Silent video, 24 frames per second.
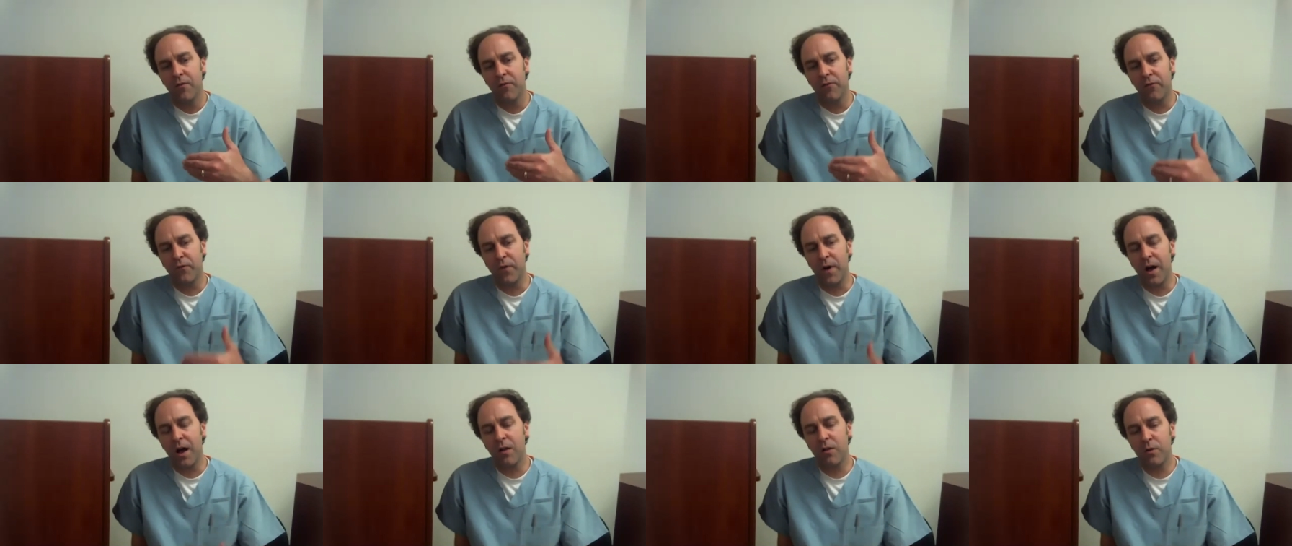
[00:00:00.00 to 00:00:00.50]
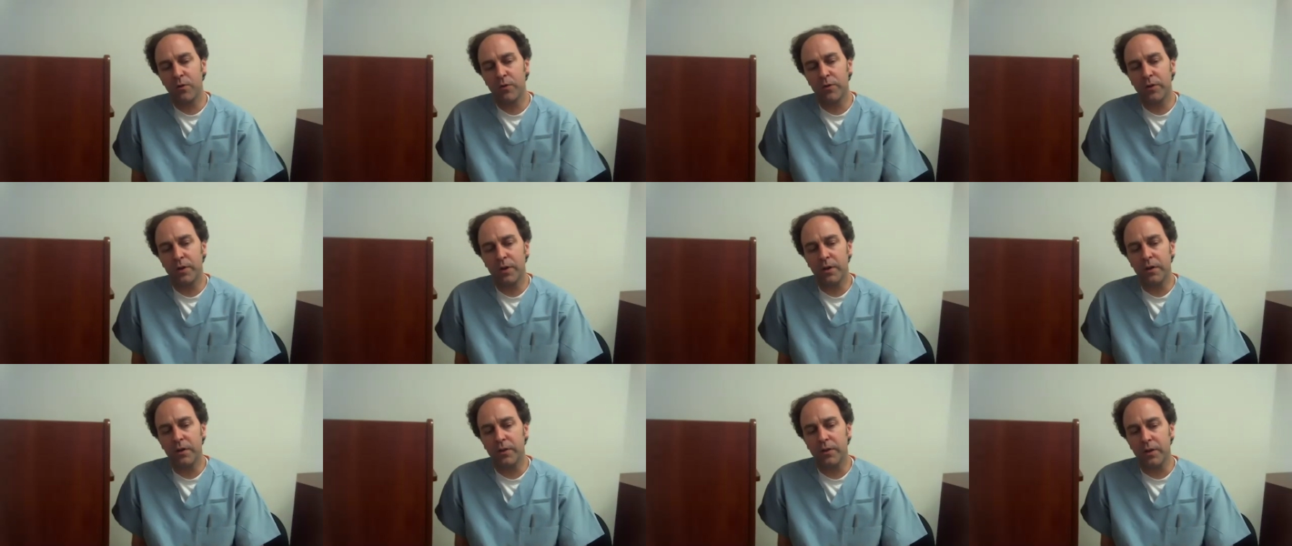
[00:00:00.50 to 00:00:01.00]
Follow
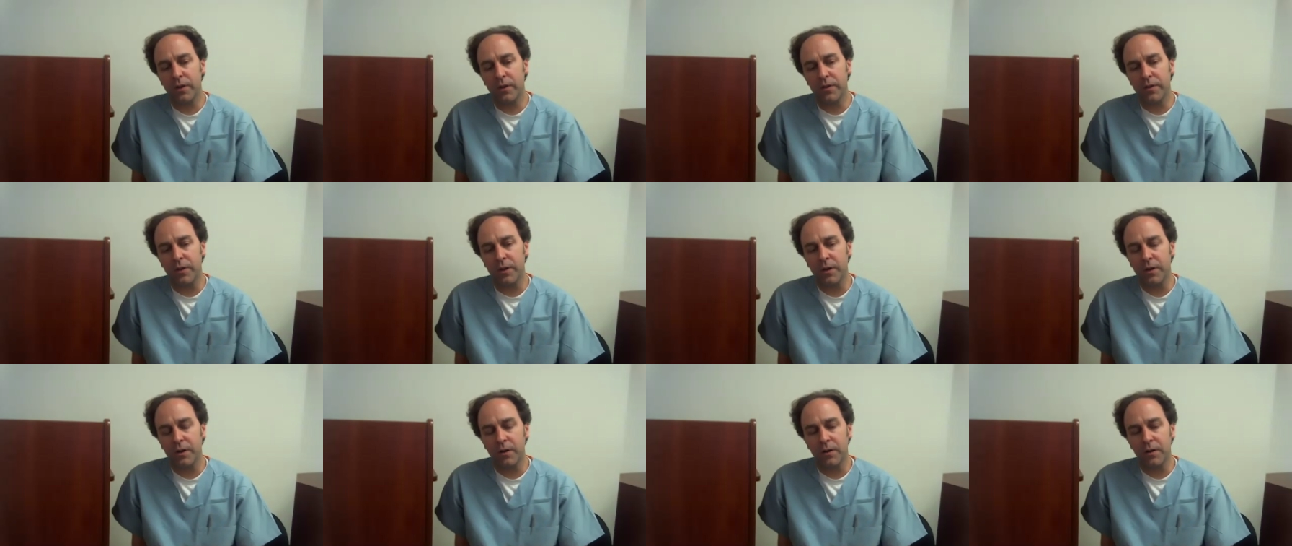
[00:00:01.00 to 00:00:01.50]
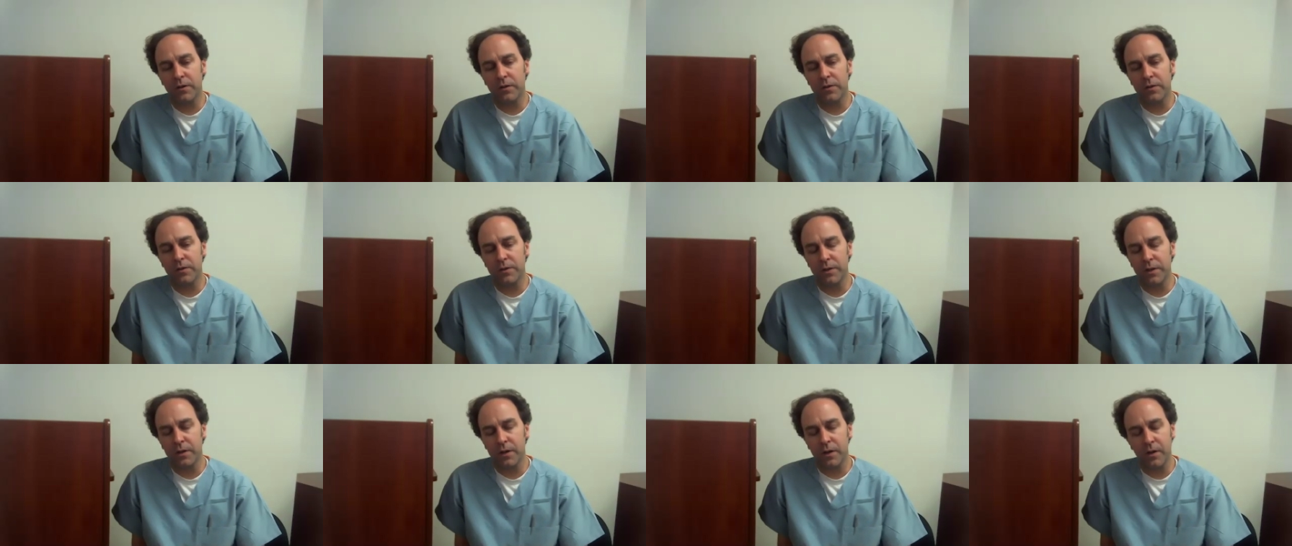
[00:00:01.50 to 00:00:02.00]
the, the, the,
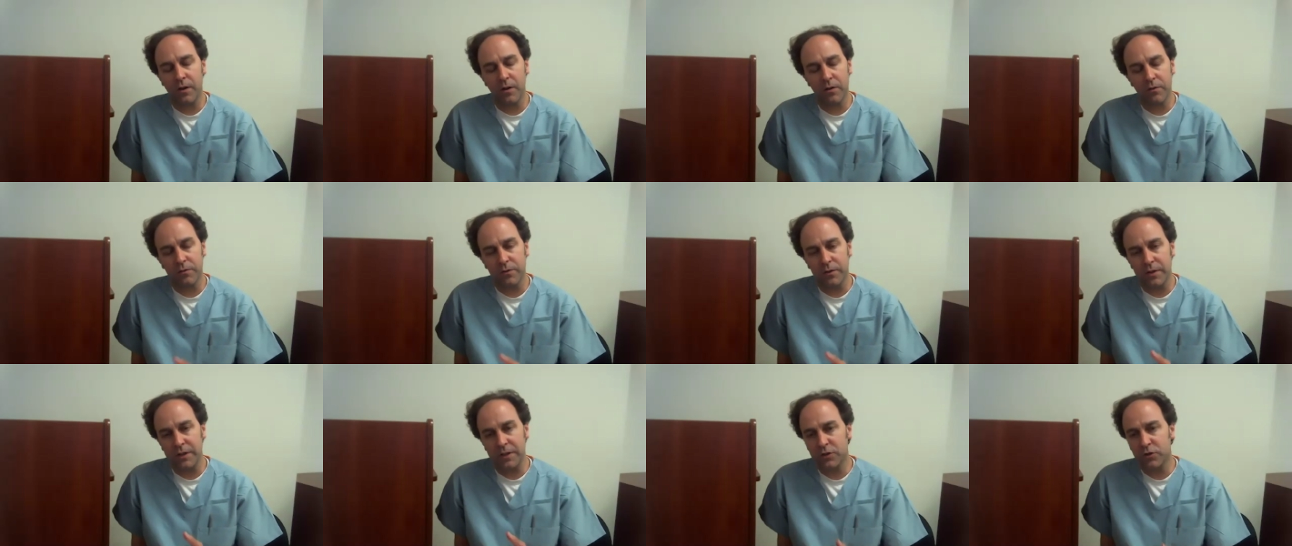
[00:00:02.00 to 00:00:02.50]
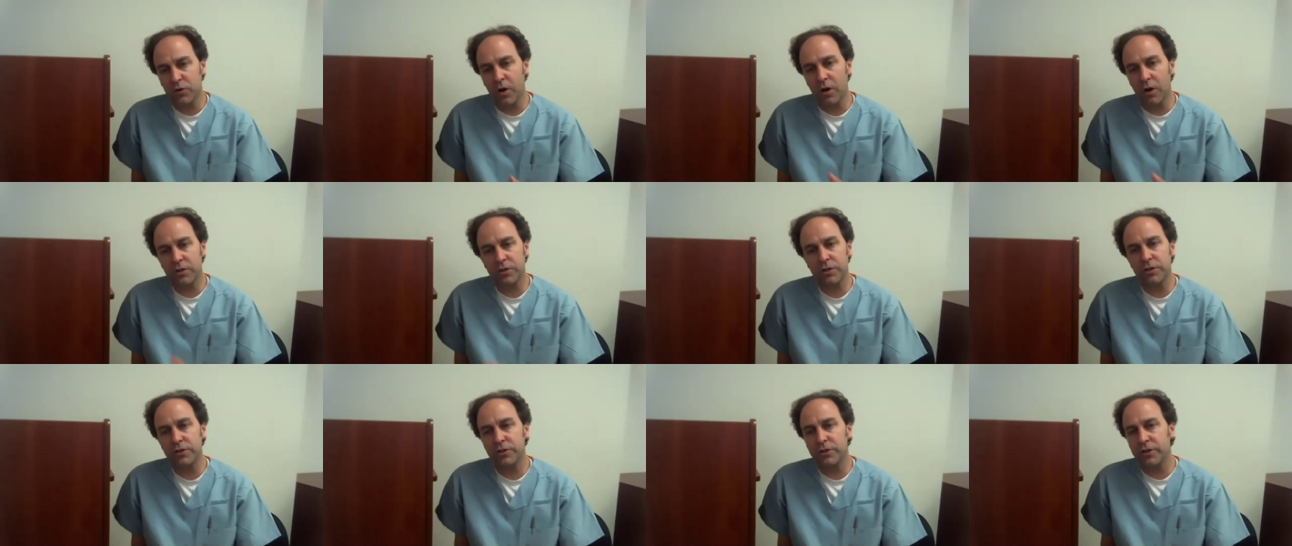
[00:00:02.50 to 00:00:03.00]
the
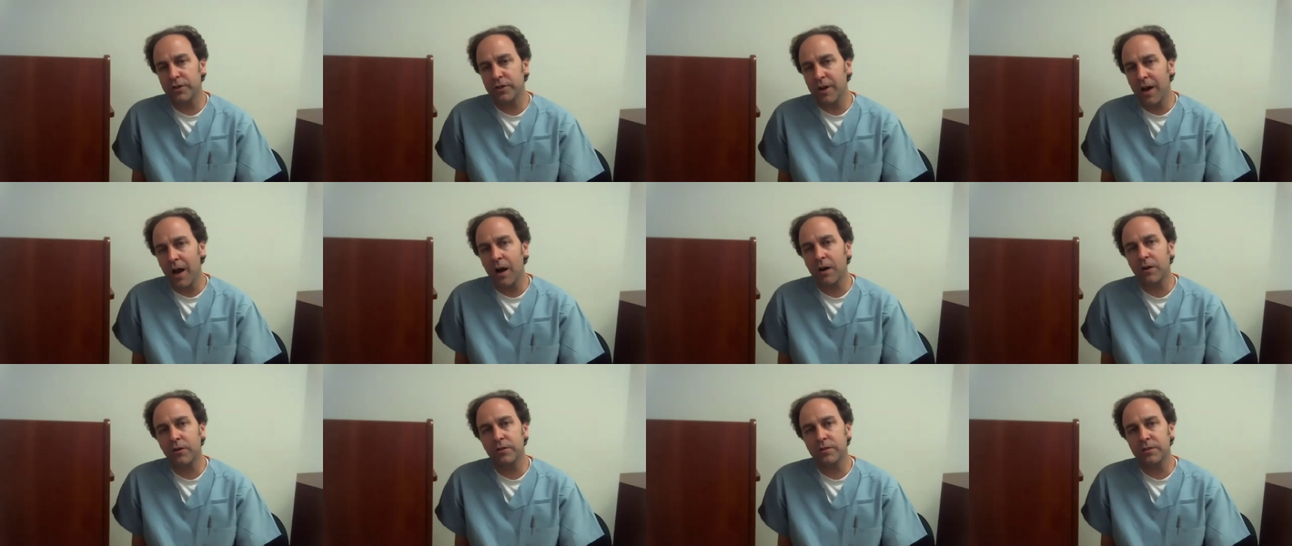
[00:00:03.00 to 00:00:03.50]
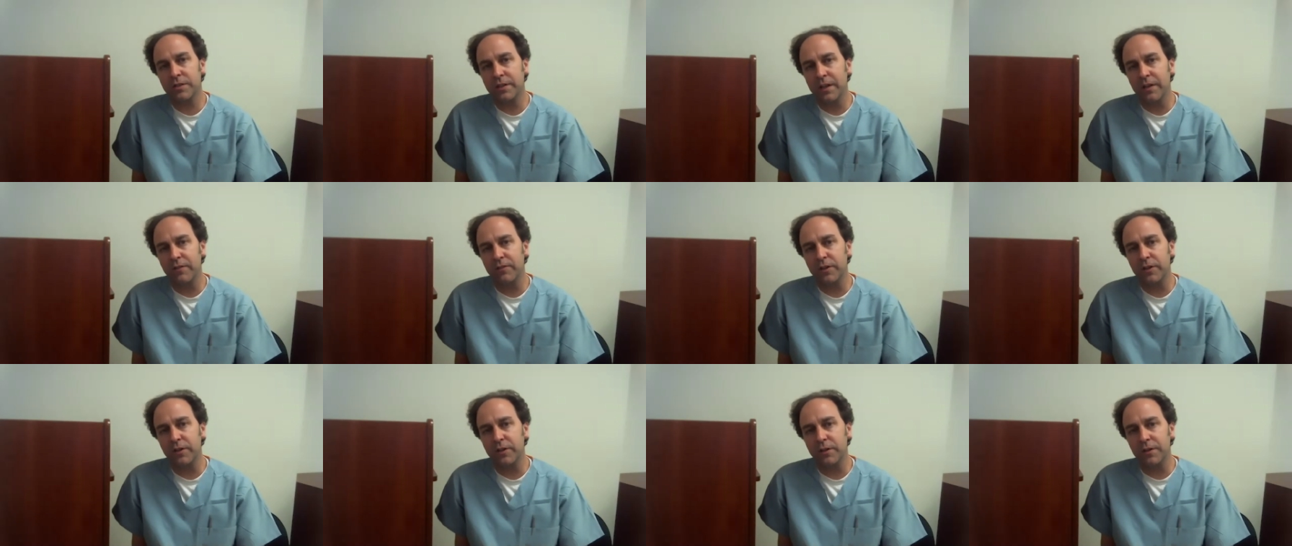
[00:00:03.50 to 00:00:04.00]
instructions your doctor is
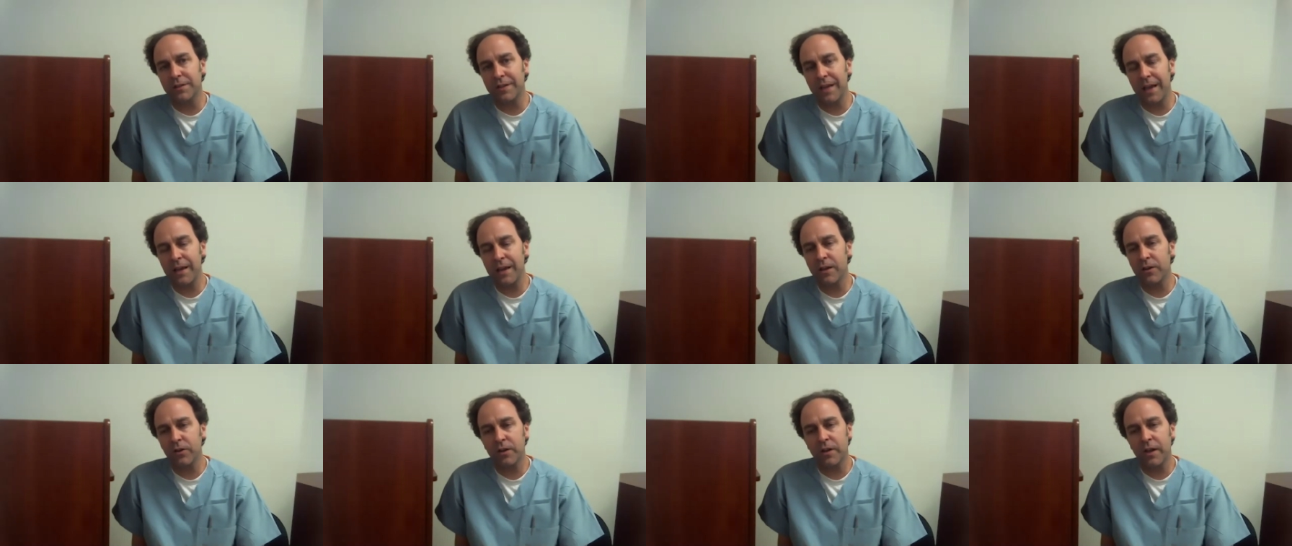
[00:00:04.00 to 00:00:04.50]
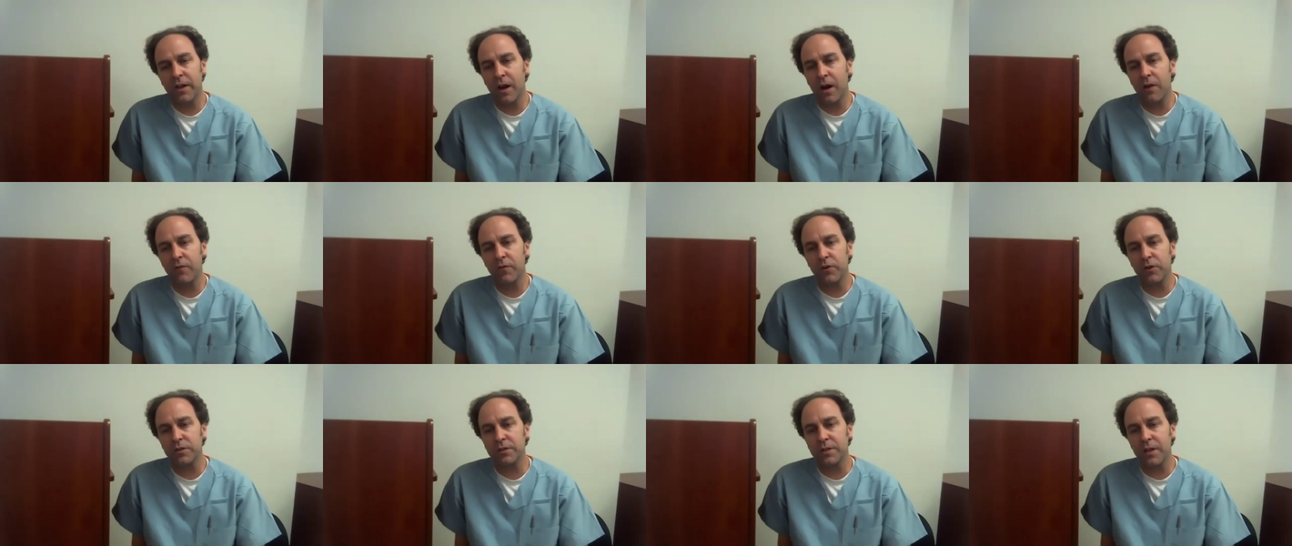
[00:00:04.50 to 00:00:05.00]
giving you to take good care of
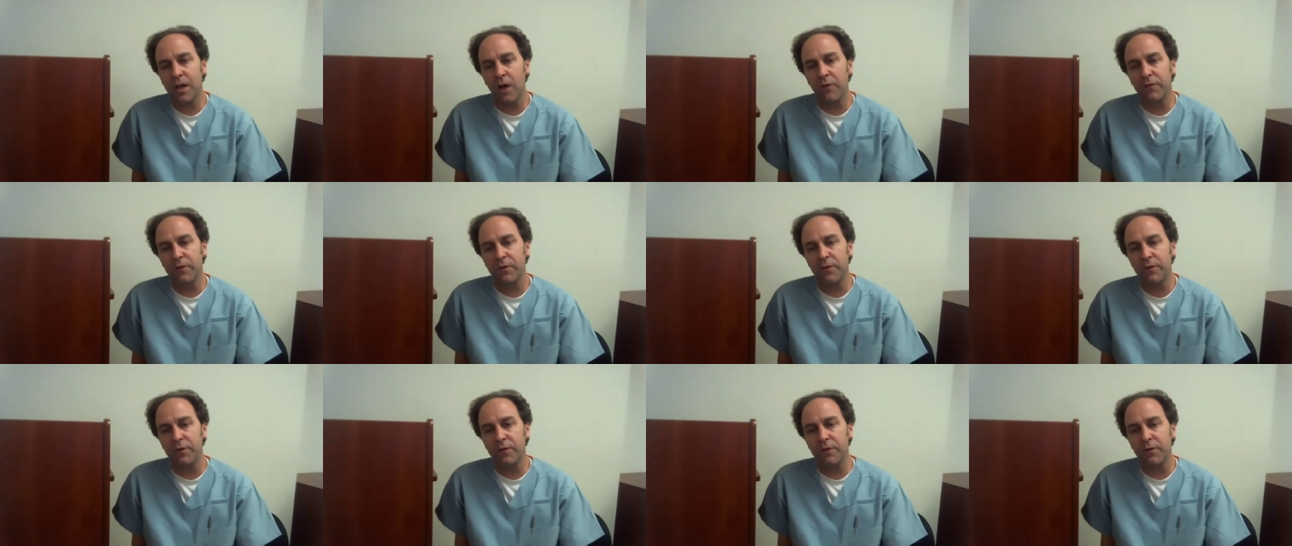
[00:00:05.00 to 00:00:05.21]
yourself.